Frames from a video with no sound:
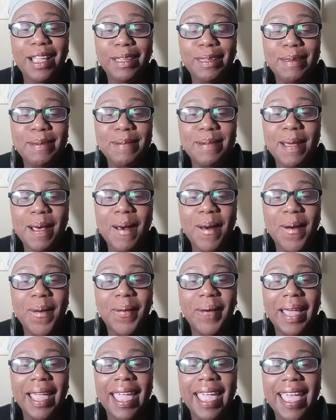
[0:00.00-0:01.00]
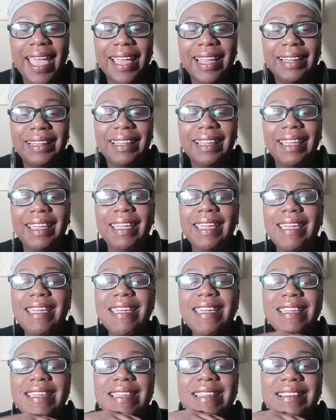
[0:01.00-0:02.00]
and
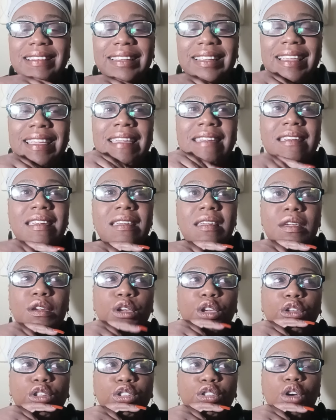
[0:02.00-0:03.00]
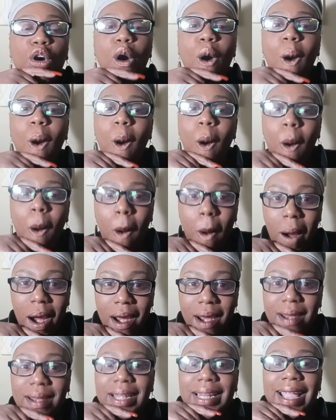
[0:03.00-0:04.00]
it is
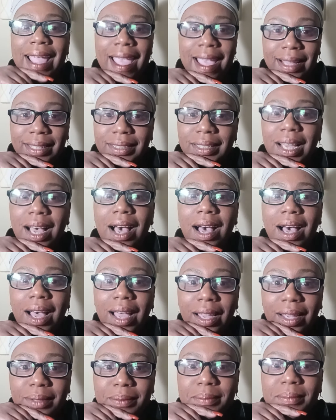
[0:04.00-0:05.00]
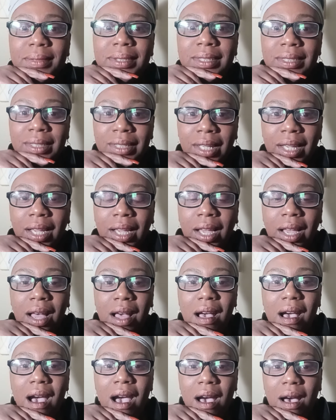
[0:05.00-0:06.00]
hard at times.
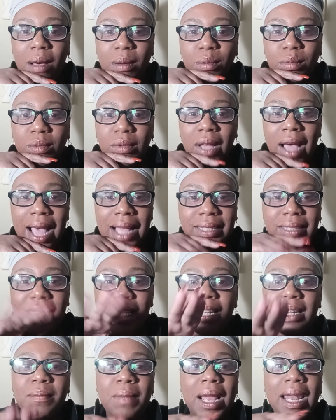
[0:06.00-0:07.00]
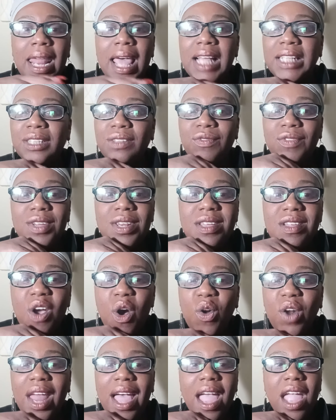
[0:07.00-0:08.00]
I said in my last
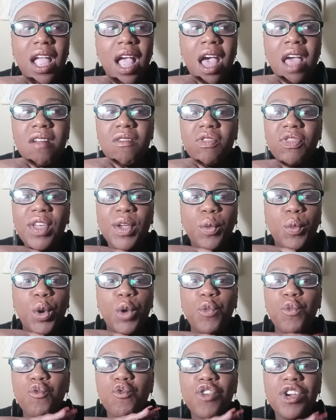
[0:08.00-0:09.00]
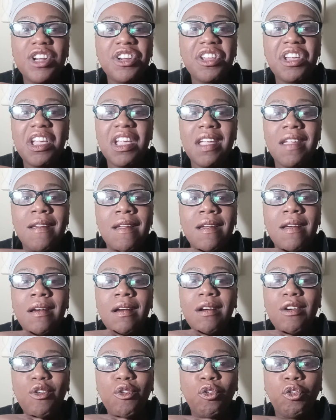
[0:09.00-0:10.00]
video, like, I don't think we're really
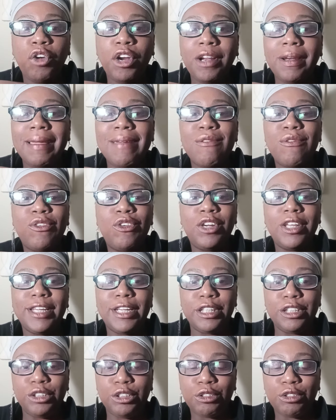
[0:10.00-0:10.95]
fully